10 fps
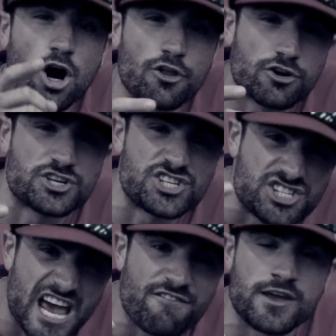other
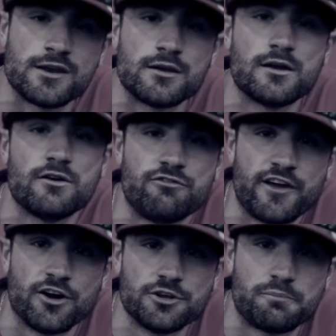seven
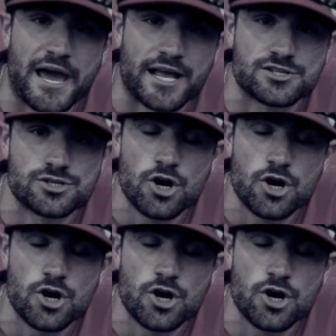failed at bats?